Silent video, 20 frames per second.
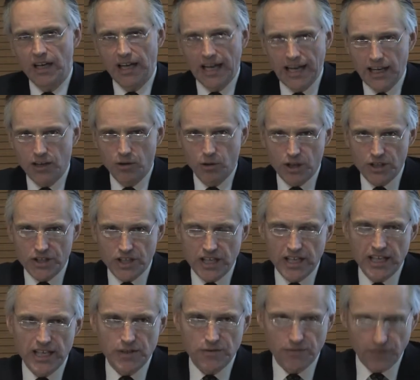Air quality
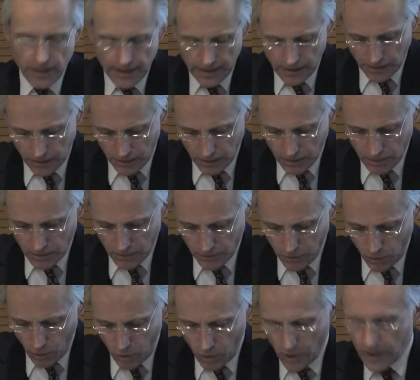is vital
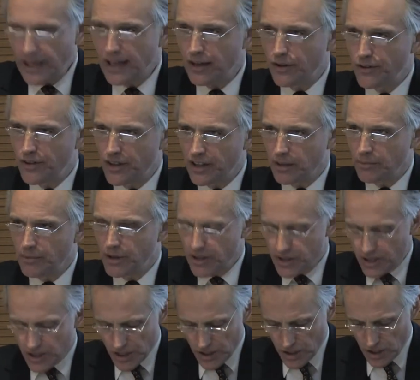for healthy
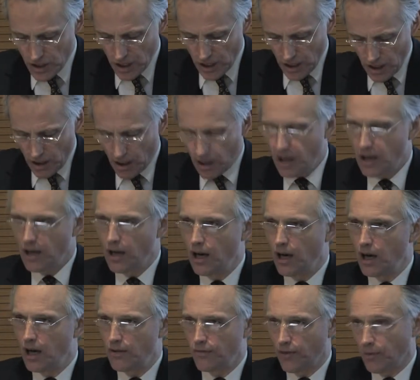communities,
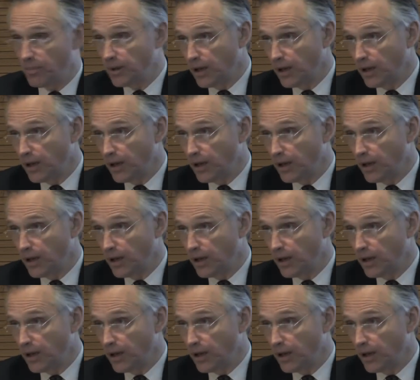for